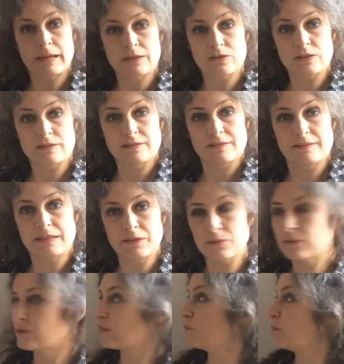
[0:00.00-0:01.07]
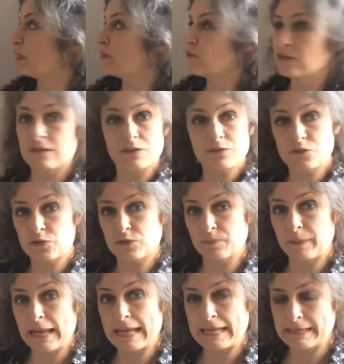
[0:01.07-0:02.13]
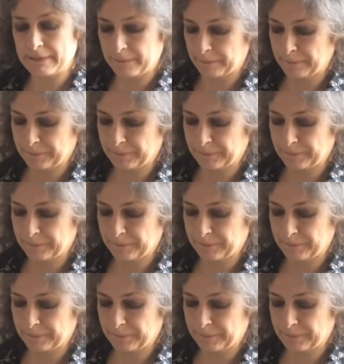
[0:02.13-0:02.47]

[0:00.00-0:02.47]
matches the sequence of pitches I've just played?